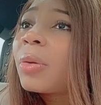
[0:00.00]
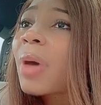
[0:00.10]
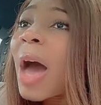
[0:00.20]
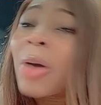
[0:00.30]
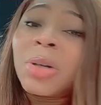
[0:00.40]

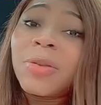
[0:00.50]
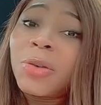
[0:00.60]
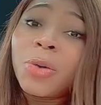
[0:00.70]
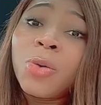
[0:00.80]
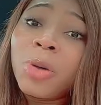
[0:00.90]
I don't even
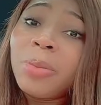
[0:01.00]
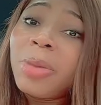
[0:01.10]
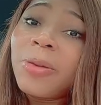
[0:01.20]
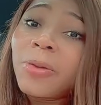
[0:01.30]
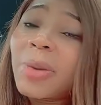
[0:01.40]
know who it would
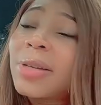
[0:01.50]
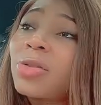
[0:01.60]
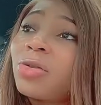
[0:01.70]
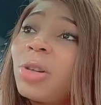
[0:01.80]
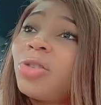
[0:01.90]
be for my
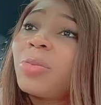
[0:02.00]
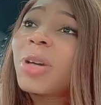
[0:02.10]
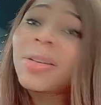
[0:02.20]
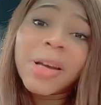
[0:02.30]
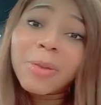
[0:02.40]
situation
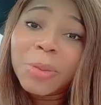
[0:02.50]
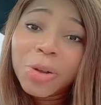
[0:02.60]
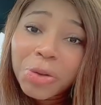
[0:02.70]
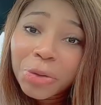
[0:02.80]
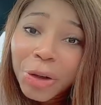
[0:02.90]
because I have a
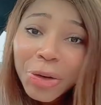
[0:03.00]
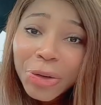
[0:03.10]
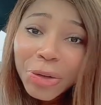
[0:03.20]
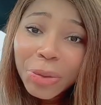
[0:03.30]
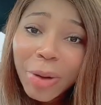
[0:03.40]
bunch of
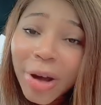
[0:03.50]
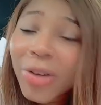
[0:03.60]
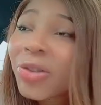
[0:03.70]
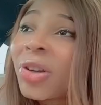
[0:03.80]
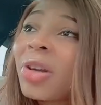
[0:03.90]
friends in the
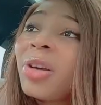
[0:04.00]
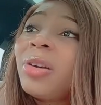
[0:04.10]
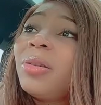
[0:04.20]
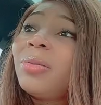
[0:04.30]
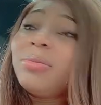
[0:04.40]
past.
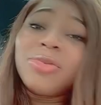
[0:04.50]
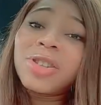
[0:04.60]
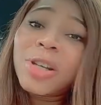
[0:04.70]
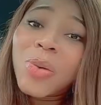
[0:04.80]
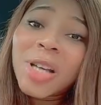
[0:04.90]

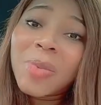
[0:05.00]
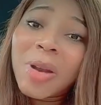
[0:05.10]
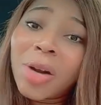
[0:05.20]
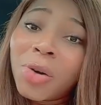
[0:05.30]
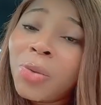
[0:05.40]
Just like you guys may
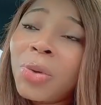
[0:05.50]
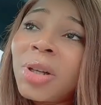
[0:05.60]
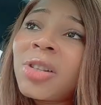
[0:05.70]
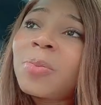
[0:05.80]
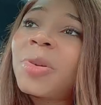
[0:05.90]
not know who it
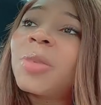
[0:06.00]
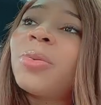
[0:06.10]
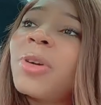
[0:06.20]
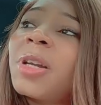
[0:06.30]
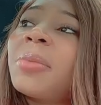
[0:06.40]
is. But the
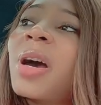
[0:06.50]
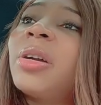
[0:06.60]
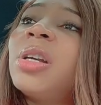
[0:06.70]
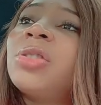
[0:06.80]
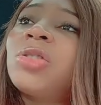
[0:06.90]
point of the matter
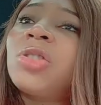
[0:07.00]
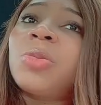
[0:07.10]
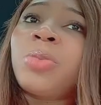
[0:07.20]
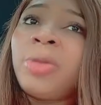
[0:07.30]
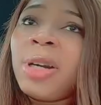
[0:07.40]
is
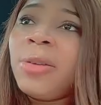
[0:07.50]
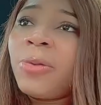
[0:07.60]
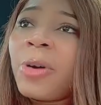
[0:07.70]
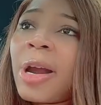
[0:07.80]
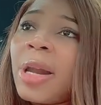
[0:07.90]
just pray
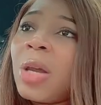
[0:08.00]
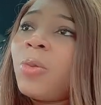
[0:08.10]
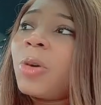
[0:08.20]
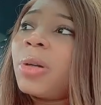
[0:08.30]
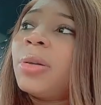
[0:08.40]
for
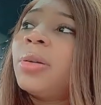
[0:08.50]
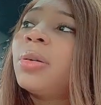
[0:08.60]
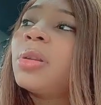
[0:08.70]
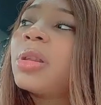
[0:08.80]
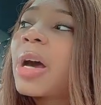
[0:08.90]
anyone
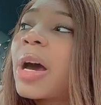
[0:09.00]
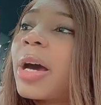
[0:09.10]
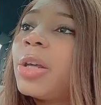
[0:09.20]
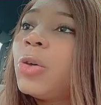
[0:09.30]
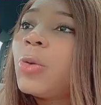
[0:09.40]

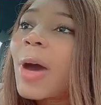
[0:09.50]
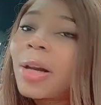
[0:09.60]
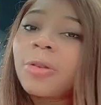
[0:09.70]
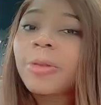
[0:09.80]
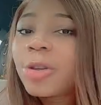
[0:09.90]
that you
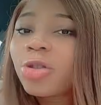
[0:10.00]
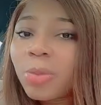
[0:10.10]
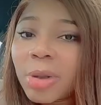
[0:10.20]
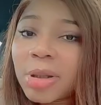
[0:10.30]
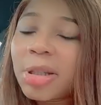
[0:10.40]
had a
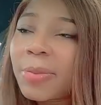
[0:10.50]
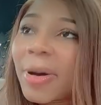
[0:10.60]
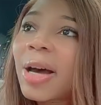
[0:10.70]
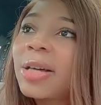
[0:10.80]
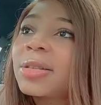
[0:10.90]
friendship with in the
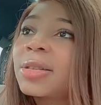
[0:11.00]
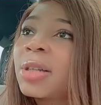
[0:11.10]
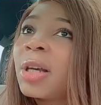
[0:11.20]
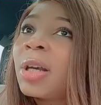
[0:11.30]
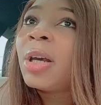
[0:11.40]
past.
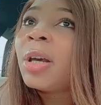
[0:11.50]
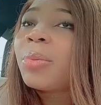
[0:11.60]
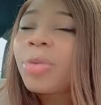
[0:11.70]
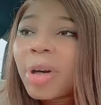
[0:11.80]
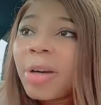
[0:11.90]

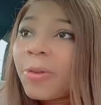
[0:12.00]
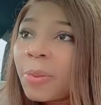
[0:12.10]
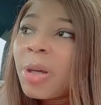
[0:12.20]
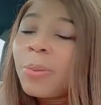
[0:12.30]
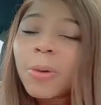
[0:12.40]
Pray for
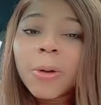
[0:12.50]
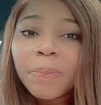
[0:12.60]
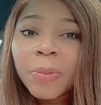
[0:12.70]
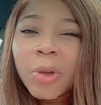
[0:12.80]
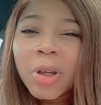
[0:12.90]
people.
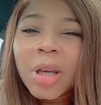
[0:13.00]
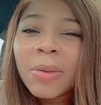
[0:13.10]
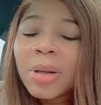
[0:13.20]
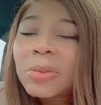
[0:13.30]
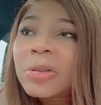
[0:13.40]
You get
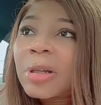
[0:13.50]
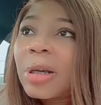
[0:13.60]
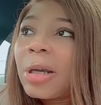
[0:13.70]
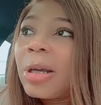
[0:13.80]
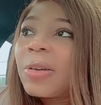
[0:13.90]
what I'm
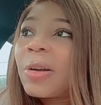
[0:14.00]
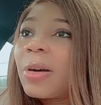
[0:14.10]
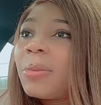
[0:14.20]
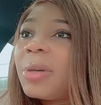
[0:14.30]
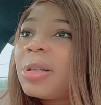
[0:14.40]
saying? And
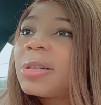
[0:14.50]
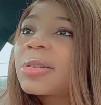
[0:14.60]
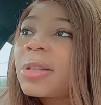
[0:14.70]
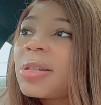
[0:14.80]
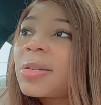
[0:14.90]
um, in this
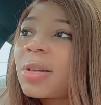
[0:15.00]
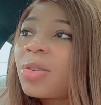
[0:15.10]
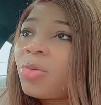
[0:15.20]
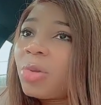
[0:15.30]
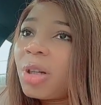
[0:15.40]
season,
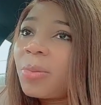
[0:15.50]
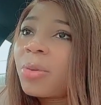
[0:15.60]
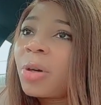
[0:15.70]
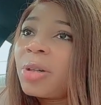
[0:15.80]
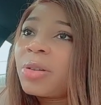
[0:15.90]
it's really
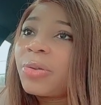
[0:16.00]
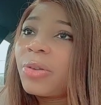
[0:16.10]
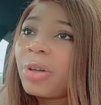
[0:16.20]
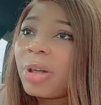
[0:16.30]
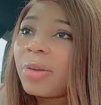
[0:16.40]
important to
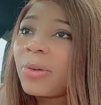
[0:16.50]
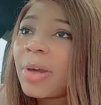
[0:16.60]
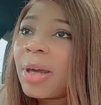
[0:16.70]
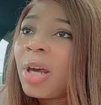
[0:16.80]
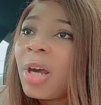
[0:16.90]
forgive.
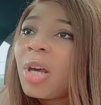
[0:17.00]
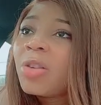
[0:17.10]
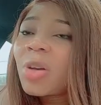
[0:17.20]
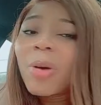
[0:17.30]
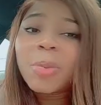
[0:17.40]
Okay.
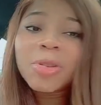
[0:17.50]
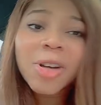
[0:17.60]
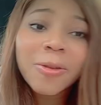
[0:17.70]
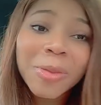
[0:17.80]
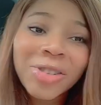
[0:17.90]
So I want to put this
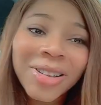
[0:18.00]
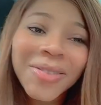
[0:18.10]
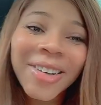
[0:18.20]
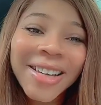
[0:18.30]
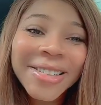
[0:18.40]
confirmation out.
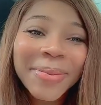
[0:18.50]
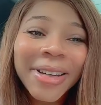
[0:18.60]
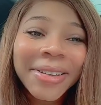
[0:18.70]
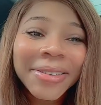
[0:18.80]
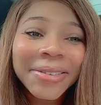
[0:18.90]
Love you guys. Bye.